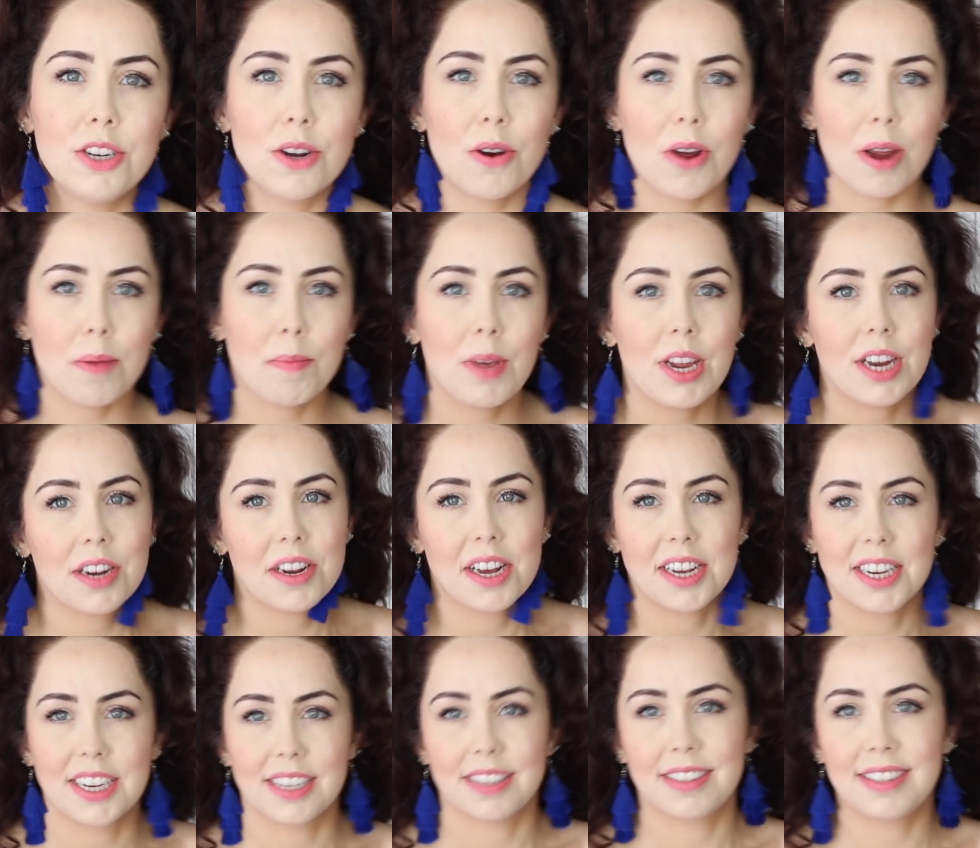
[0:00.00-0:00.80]
you know what I mean?
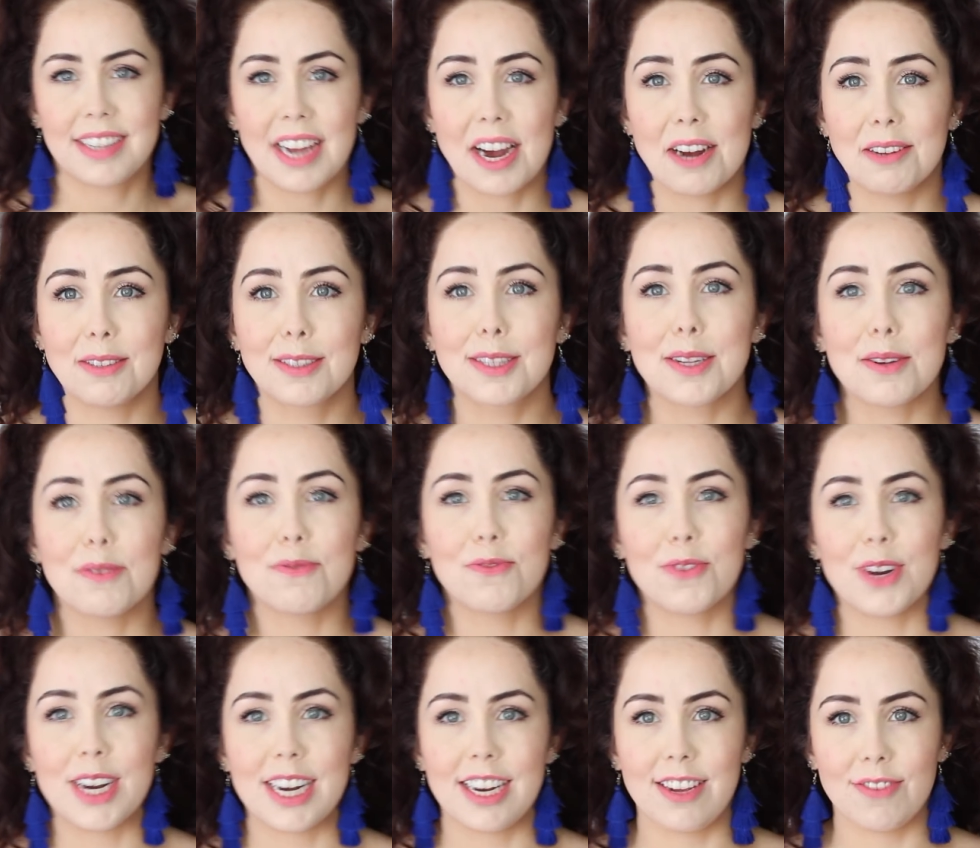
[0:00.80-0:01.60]
Like it sounds
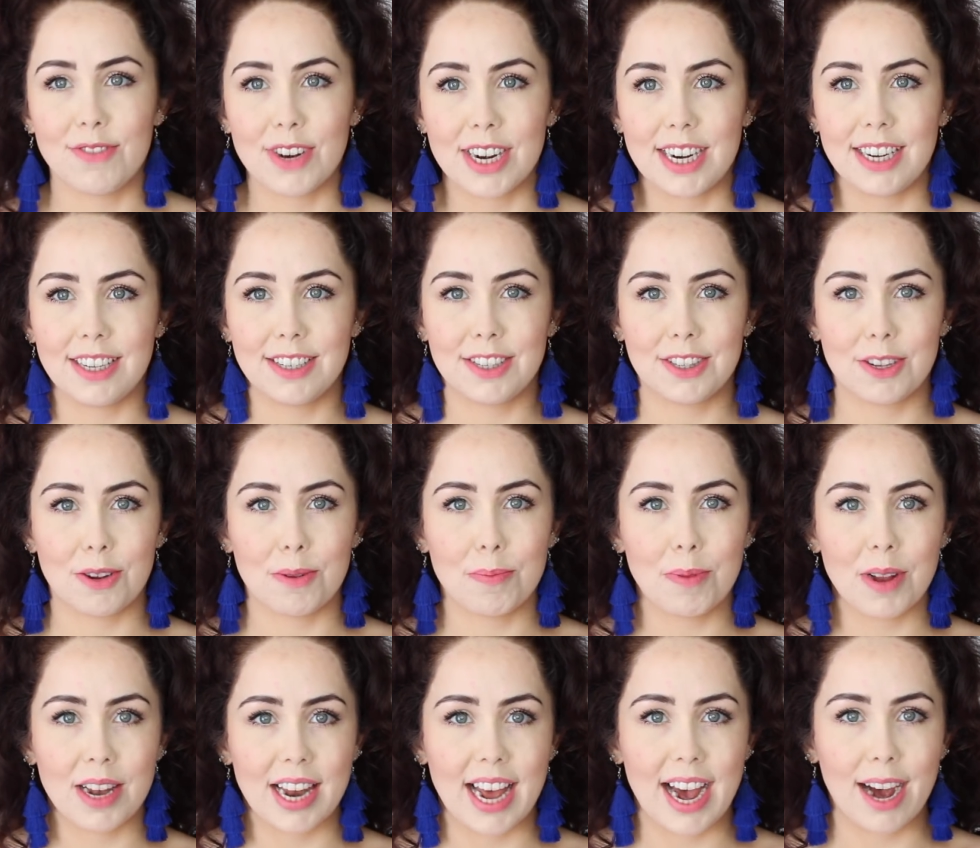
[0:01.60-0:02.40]
really, really
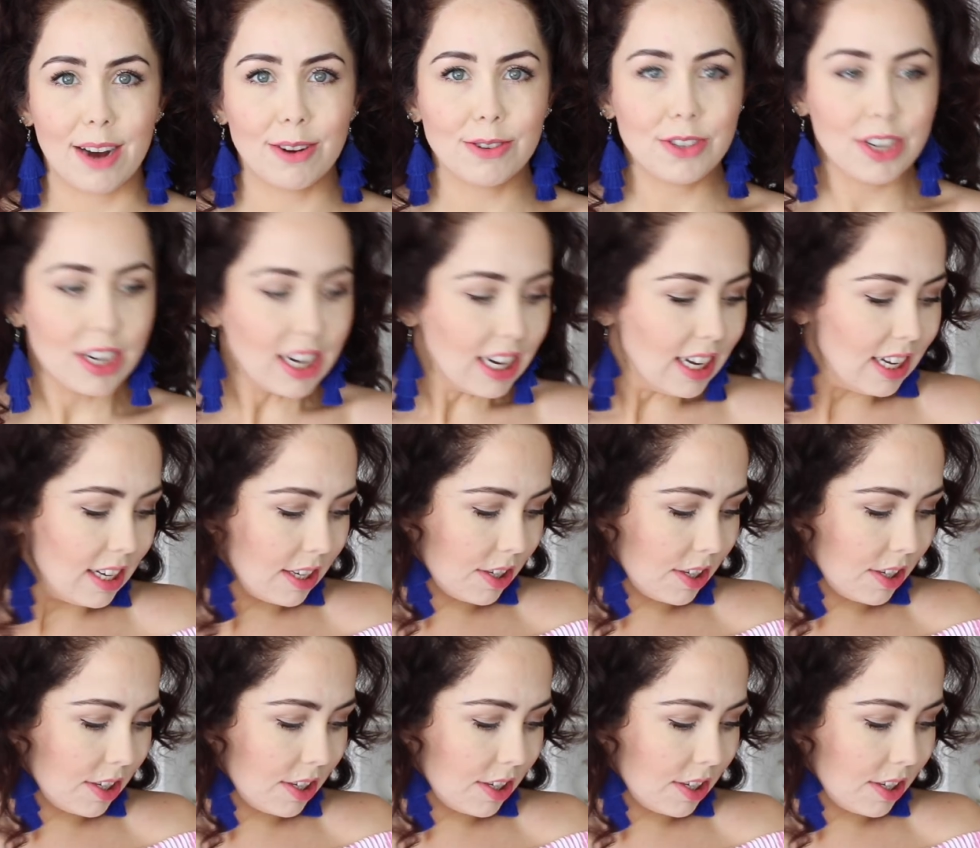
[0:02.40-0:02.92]
super loud.